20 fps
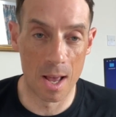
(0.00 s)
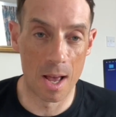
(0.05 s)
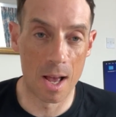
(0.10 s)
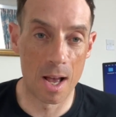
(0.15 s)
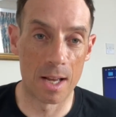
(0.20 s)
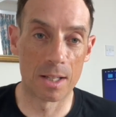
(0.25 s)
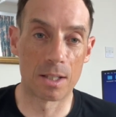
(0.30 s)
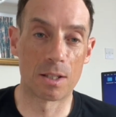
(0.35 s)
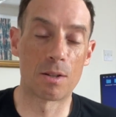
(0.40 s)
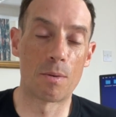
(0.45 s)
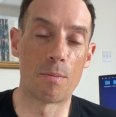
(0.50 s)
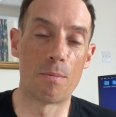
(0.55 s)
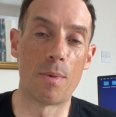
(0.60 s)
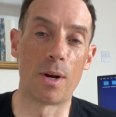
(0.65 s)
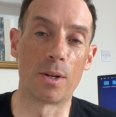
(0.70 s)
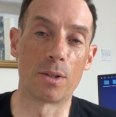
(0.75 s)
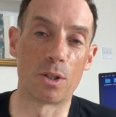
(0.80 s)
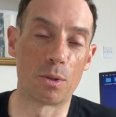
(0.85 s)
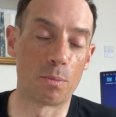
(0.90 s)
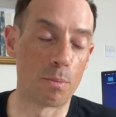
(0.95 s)
as
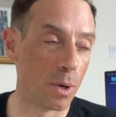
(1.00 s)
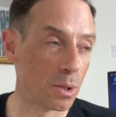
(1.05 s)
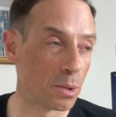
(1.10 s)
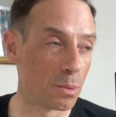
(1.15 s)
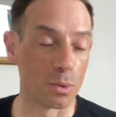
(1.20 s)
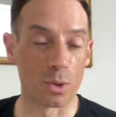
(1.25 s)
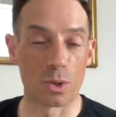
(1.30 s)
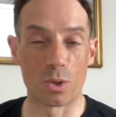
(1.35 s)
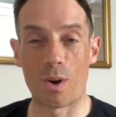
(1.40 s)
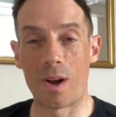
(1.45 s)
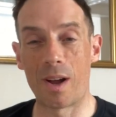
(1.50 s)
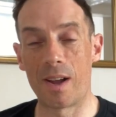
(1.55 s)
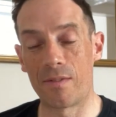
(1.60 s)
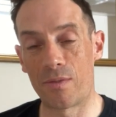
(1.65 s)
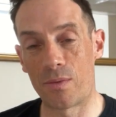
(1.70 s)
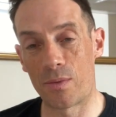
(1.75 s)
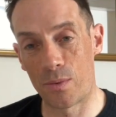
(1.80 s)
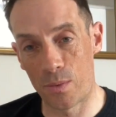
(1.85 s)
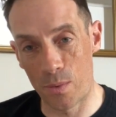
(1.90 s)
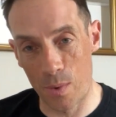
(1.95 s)
much as possible. So
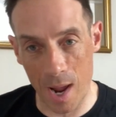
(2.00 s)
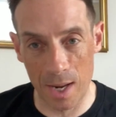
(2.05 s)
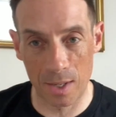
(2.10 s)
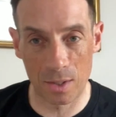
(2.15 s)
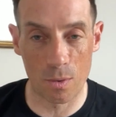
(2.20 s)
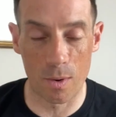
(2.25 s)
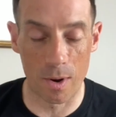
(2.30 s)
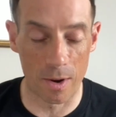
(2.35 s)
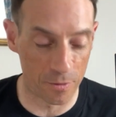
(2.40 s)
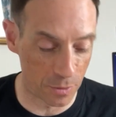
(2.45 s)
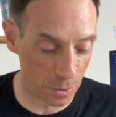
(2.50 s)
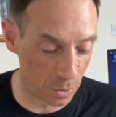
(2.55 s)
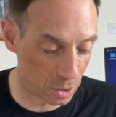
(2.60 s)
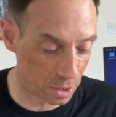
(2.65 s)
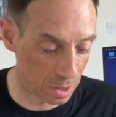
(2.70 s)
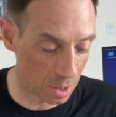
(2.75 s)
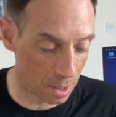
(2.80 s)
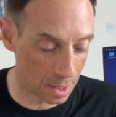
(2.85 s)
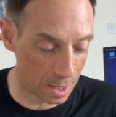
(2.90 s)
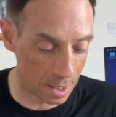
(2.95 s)
I've read quite a few
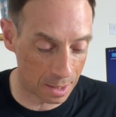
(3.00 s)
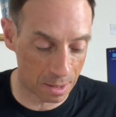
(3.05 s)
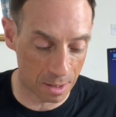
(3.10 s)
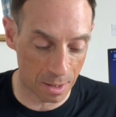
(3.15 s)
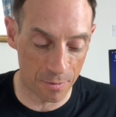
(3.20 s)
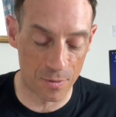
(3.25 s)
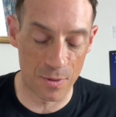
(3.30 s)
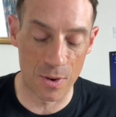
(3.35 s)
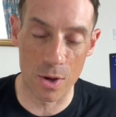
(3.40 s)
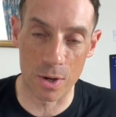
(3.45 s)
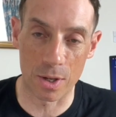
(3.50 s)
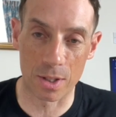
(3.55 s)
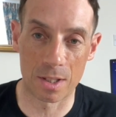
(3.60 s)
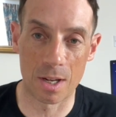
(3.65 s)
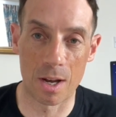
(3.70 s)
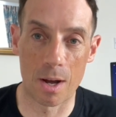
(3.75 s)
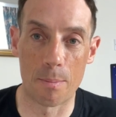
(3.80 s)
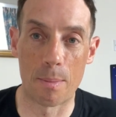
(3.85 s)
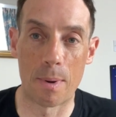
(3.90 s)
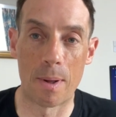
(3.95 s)
studies, I've looked
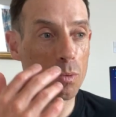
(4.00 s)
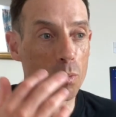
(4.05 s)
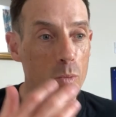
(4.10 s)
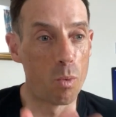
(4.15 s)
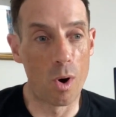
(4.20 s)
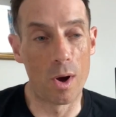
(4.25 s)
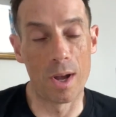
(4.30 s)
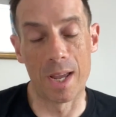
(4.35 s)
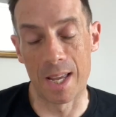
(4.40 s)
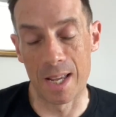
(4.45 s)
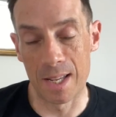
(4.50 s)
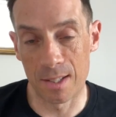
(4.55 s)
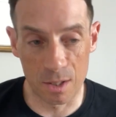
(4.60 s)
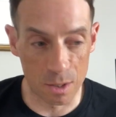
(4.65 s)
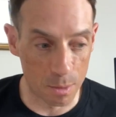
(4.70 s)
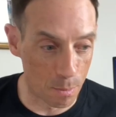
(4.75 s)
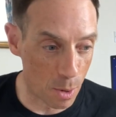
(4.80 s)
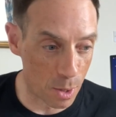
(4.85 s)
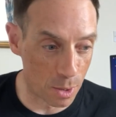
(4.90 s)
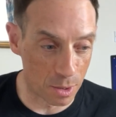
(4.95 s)
up what is
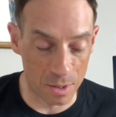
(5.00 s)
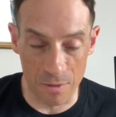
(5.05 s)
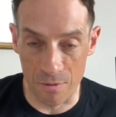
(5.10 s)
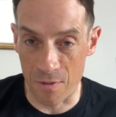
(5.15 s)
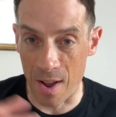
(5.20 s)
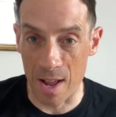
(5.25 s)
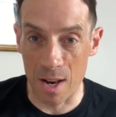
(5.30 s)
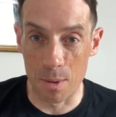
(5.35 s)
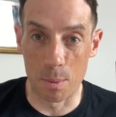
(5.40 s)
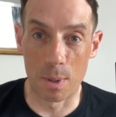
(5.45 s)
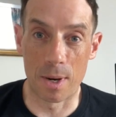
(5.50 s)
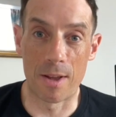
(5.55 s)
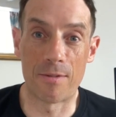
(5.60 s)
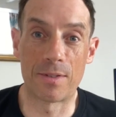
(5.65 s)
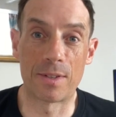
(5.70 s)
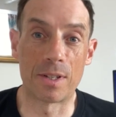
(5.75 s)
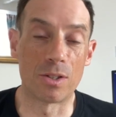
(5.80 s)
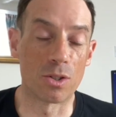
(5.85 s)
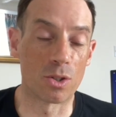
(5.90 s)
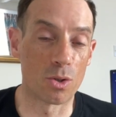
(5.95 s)
the most available
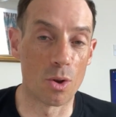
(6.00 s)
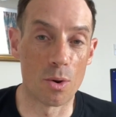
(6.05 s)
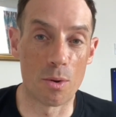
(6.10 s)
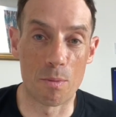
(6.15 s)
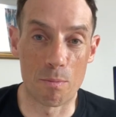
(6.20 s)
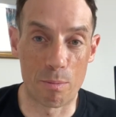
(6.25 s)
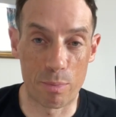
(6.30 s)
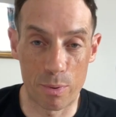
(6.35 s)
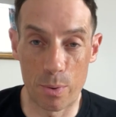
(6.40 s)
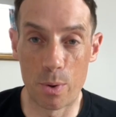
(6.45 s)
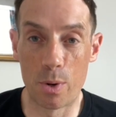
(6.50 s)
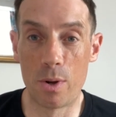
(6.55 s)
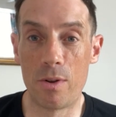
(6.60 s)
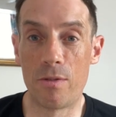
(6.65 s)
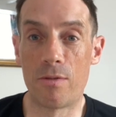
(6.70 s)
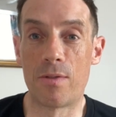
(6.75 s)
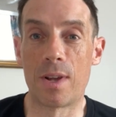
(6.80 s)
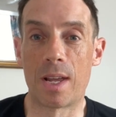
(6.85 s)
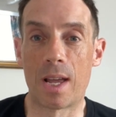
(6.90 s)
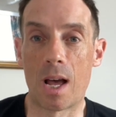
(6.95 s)
evidence on
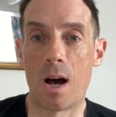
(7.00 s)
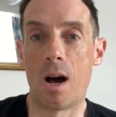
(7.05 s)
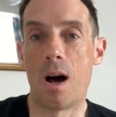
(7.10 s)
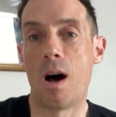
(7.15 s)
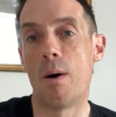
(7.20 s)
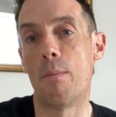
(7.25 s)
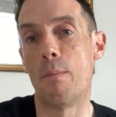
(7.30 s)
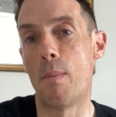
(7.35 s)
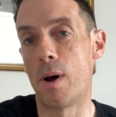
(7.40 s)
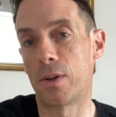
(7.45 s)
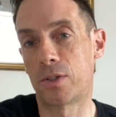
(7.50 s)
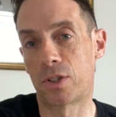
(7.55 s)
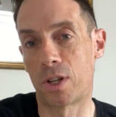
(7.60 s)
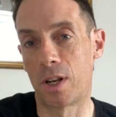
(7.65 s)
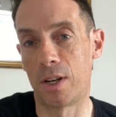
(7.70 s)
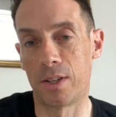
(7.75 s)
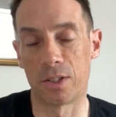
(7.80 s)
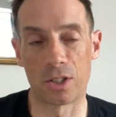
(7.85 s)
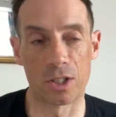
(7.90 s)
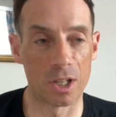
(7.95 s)
improving our
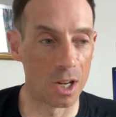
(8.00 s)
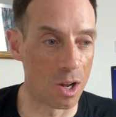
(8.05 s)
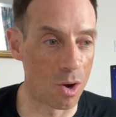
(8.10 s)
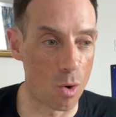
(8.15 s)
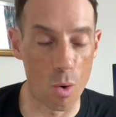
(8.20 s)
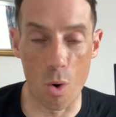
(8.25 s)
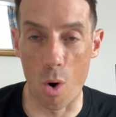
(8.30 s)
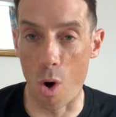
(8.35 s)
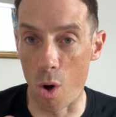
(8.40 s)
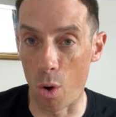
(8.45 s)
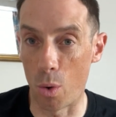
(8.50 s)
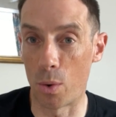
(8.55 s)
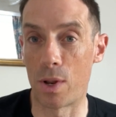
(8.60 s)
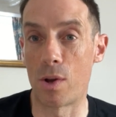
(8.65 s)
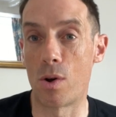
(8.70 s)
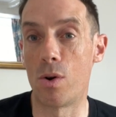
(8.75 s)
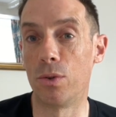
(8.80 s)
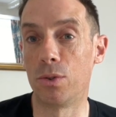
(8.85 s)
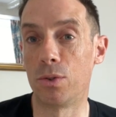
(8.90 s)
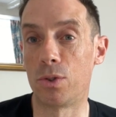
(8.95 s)
musculature or holding
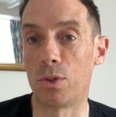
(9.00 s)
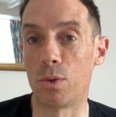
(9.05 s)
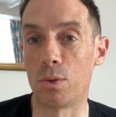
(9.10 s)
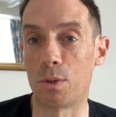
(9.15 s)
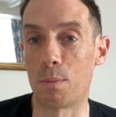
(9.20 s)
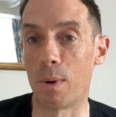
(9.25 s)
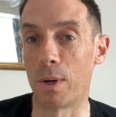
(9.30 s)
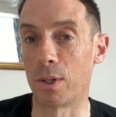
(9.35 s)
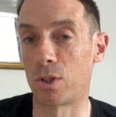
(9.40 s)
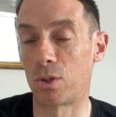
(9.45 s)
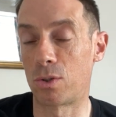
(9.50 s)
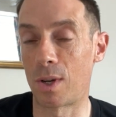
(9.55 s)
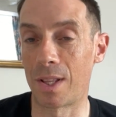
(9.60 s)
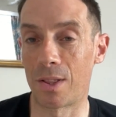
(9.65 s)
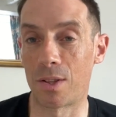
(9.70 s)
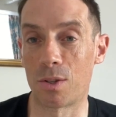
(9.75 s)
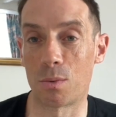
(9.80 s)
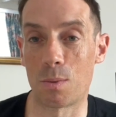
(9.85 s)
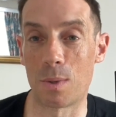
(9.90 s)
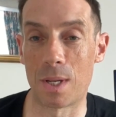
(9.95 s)
on to as much
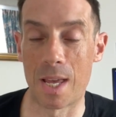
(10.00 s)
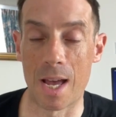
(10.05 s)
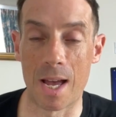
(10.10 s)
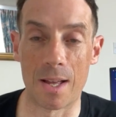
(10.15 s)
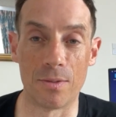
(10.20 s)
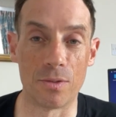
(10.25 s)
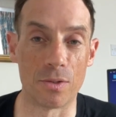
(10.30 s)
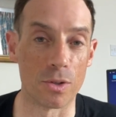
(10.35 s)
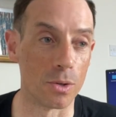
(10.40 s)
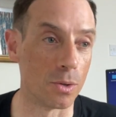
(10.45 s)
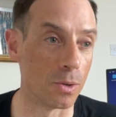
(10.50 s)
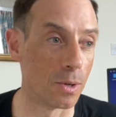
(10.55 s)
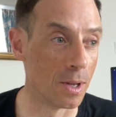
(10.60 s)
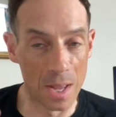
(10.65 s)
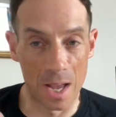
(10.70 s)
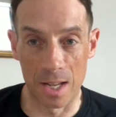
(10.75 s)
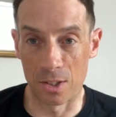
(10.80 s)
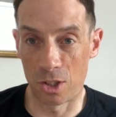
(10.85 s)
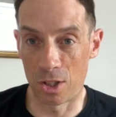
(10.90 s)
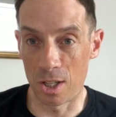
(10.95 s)
strength as we can do,
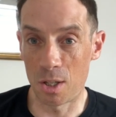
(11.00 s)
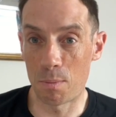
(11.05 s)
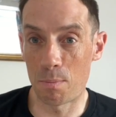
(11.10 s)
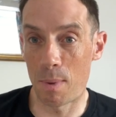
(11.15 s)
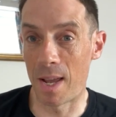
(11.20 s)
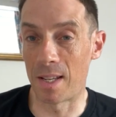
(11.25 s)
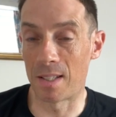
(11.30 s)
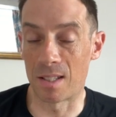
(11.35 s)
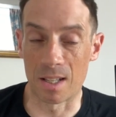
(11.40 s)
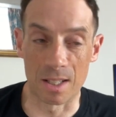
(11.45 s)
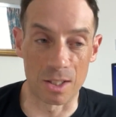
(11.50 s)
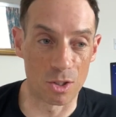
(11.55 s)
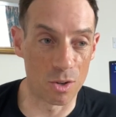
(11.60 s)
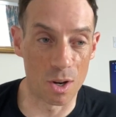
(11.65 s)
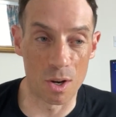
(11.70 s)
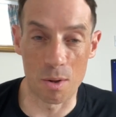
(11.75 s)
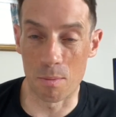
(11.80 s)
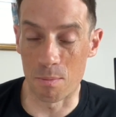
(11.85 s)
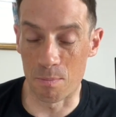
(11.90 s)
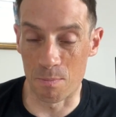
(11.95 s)
and just basically
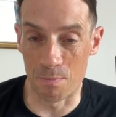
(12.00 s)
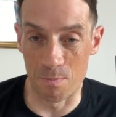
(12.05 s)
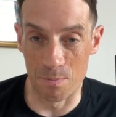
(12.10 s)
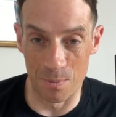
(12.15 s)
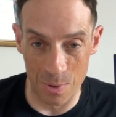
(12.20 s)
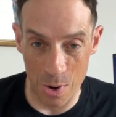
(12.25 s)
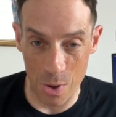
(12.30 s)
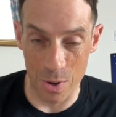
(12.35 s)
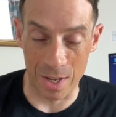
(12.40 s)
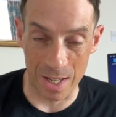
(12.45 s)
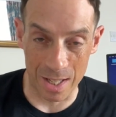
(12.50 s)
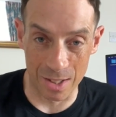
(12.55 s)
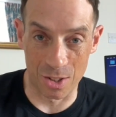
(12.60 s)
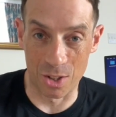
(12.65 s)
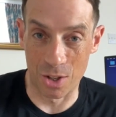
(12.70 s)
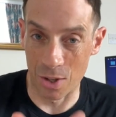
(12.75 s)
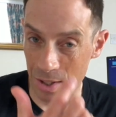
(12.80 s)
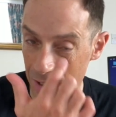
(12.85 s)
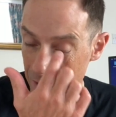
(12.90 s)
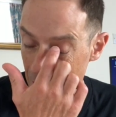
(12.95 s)
trying to look as
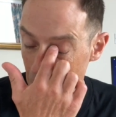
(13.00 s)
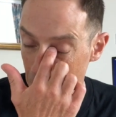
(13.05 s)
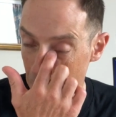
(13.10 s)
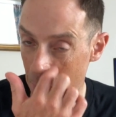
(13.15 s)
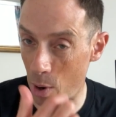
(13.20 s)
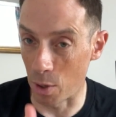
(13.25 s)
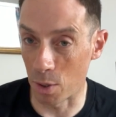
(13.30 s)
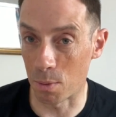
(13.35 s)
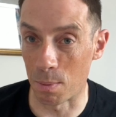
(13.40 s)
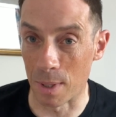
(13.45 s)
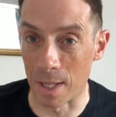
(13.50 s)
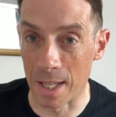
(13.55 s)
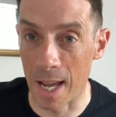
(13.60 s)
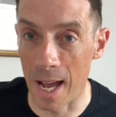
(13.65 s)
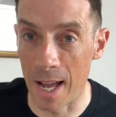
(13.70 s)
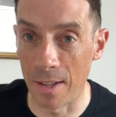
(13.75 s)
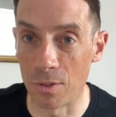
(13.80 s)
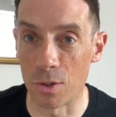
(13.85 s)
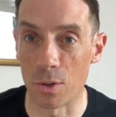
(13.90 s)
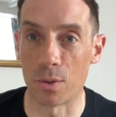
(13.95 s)
good as I possibly
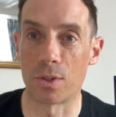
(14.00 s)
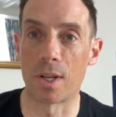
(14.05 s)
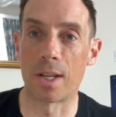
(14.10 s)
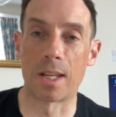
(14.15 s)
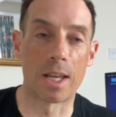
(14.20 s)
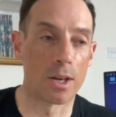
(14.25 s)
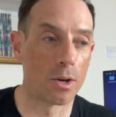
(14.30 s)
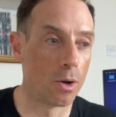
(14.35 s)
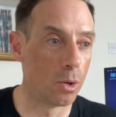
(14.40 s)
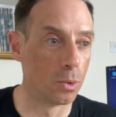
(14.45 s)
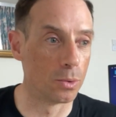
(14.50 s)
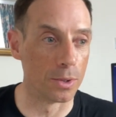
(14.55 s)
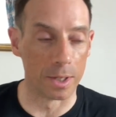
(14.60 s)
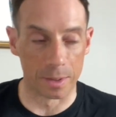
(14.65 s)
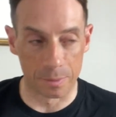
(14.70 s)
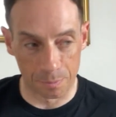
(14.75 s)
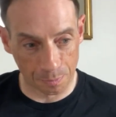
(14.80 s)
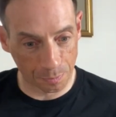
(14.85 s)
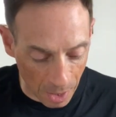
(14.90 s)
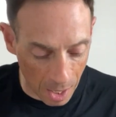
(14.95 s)
can do as I get older.